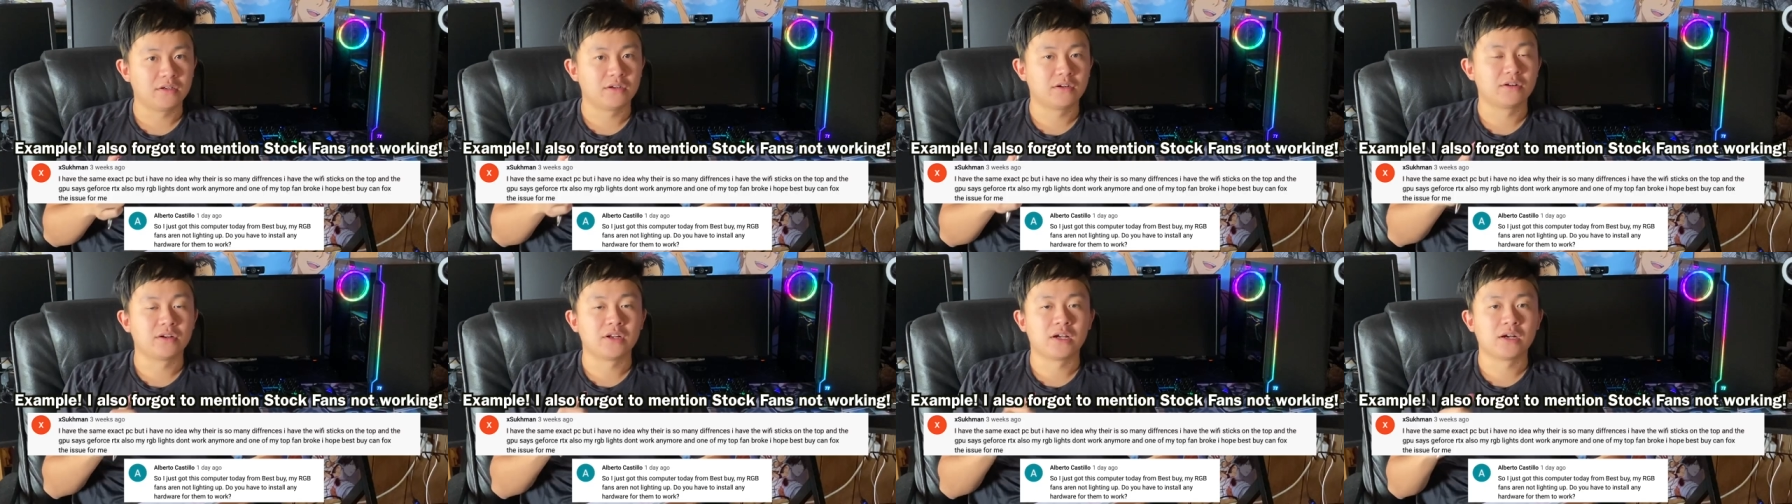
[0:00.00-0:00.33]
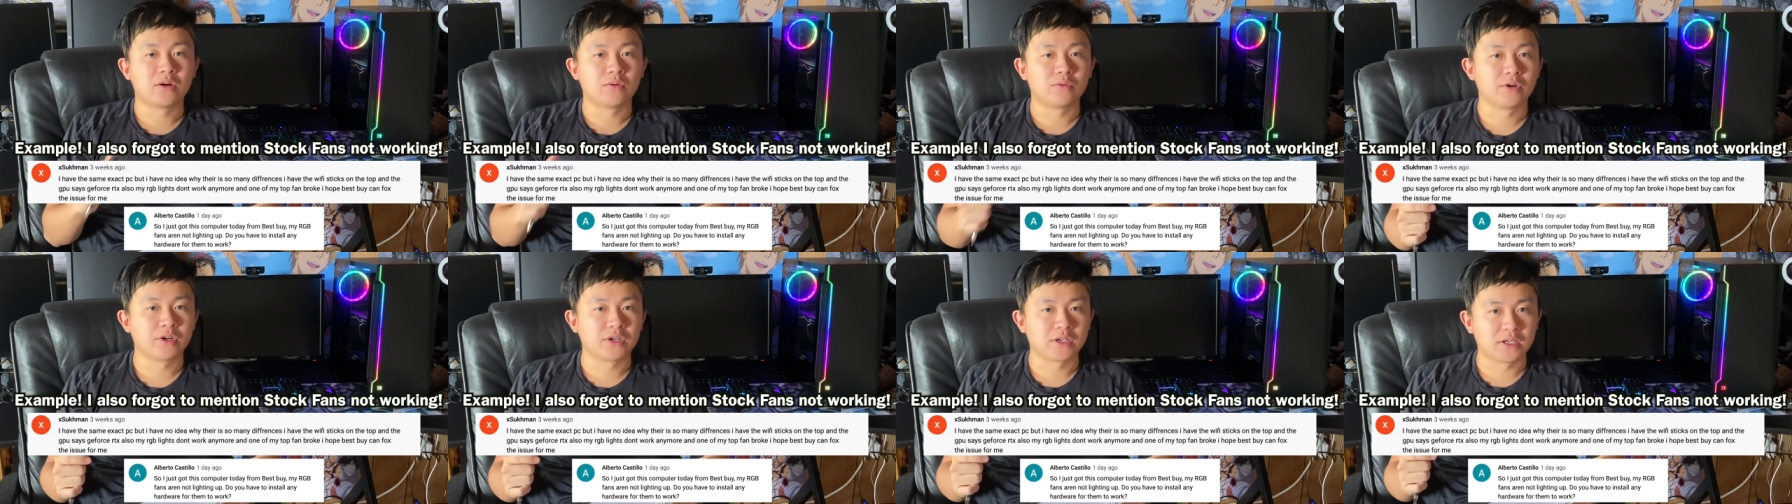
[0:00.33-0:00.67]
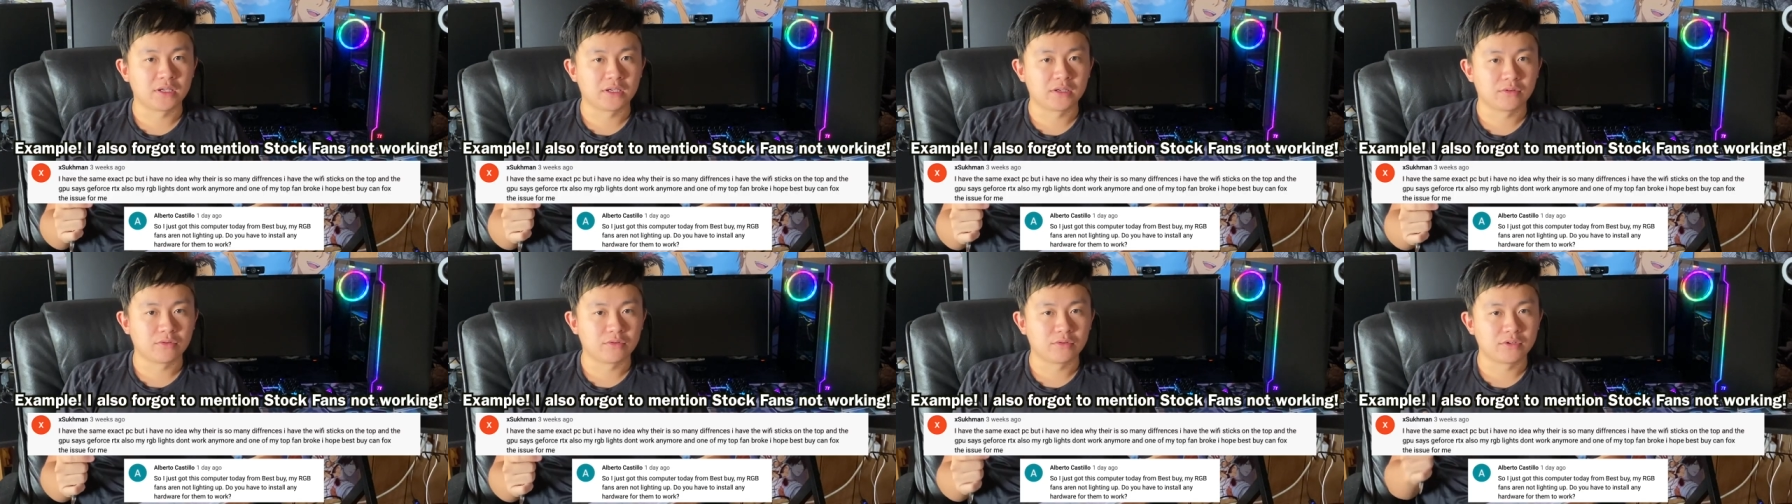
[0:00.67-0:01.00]
are not
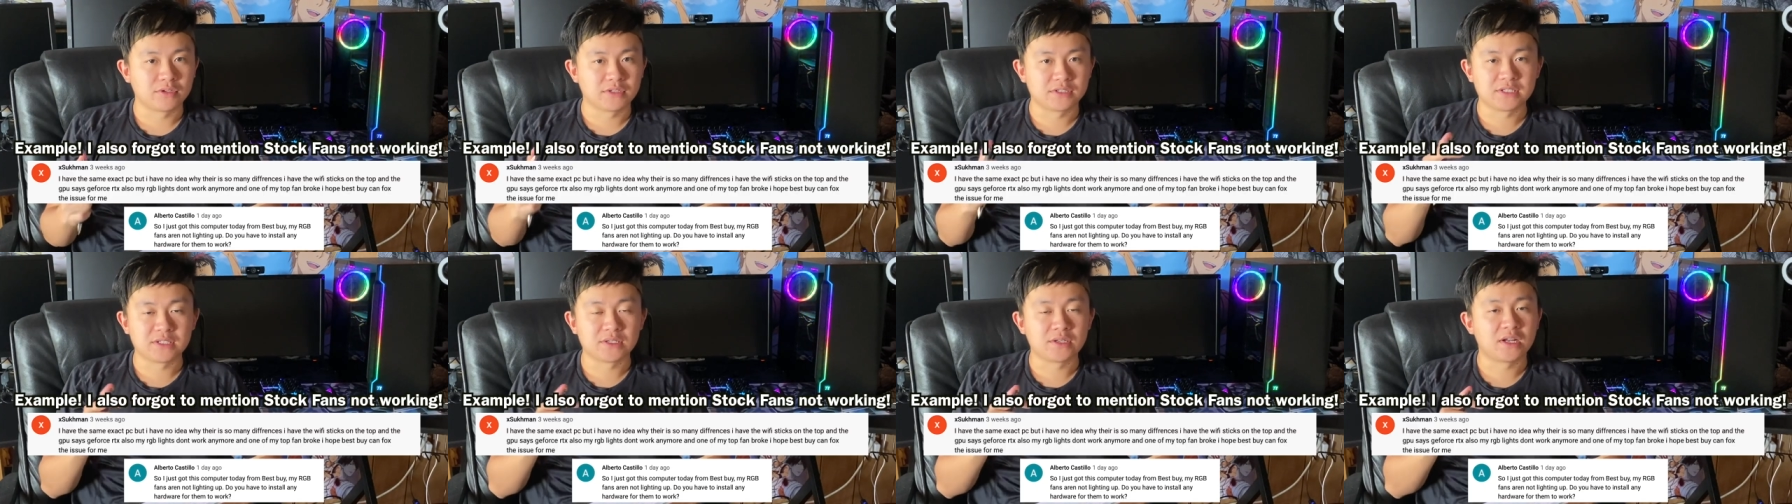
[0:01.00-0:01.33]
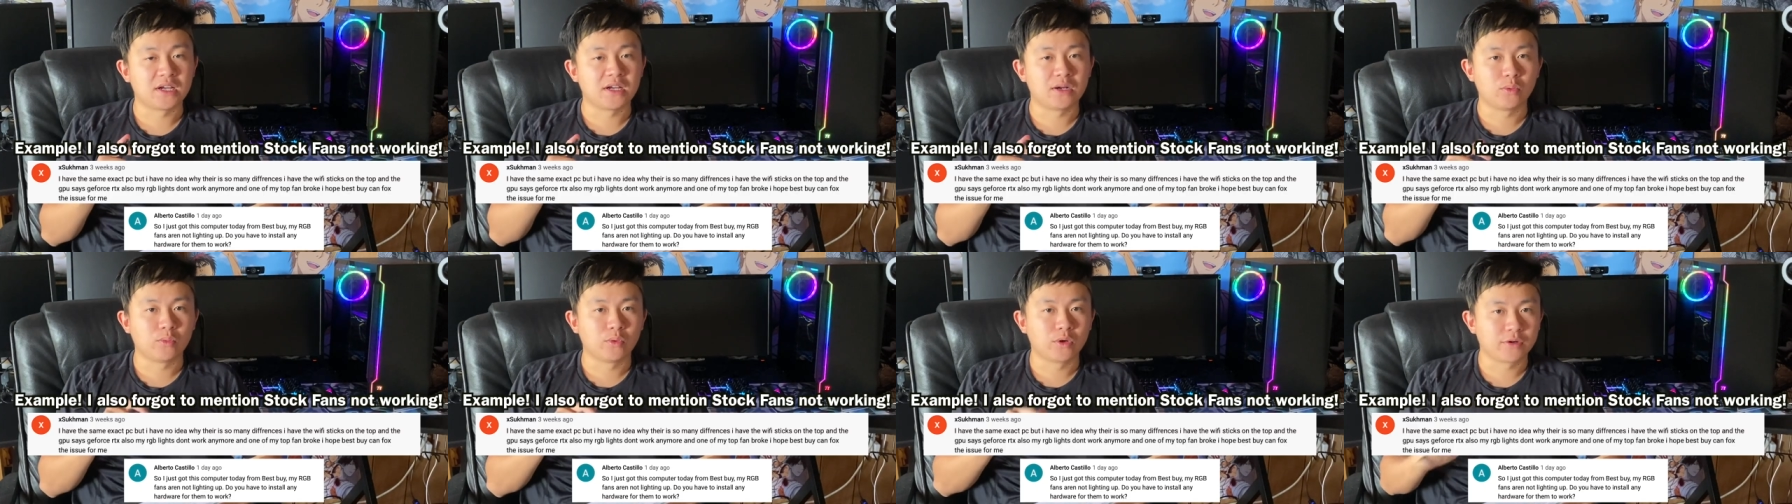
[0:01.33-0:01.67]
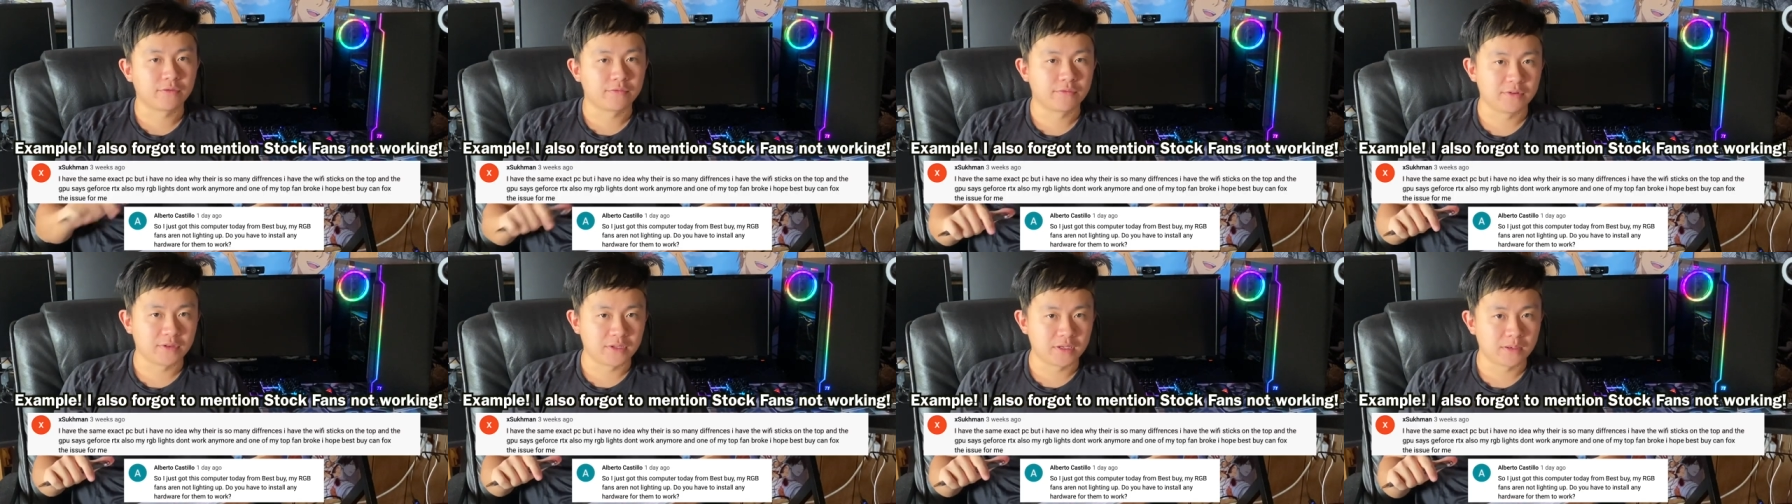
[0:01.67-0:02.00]
working or did not work
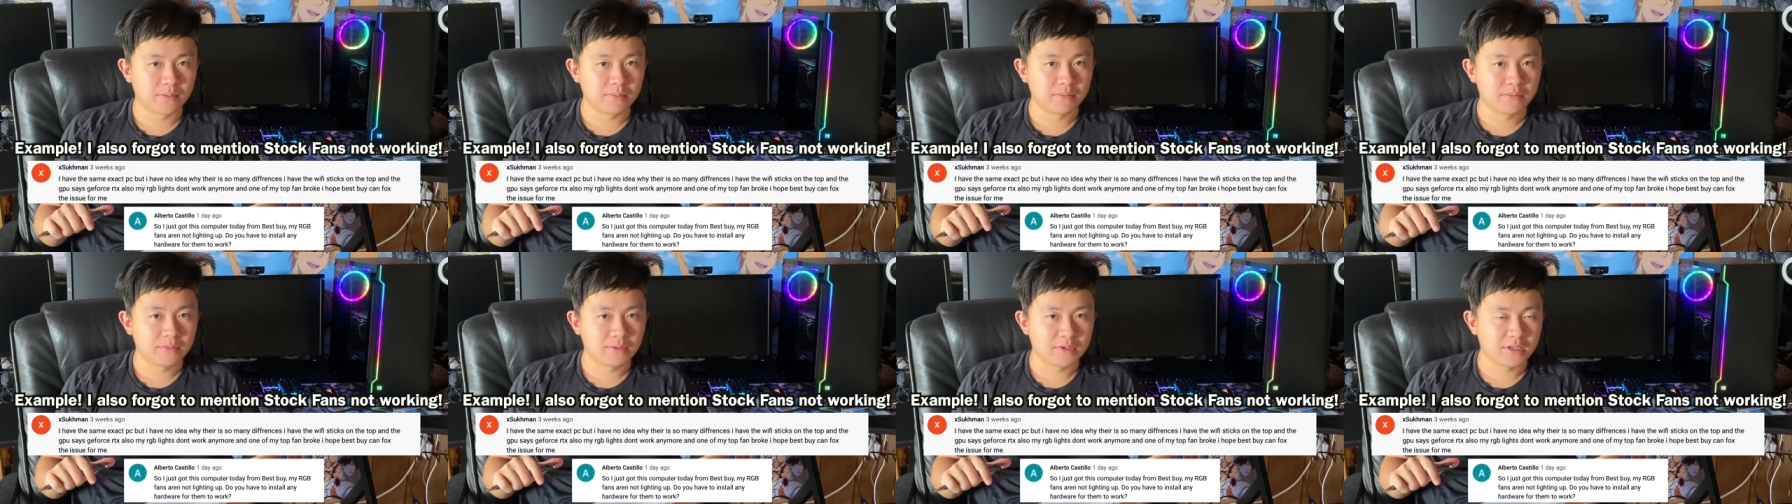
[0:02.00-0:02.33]
for them,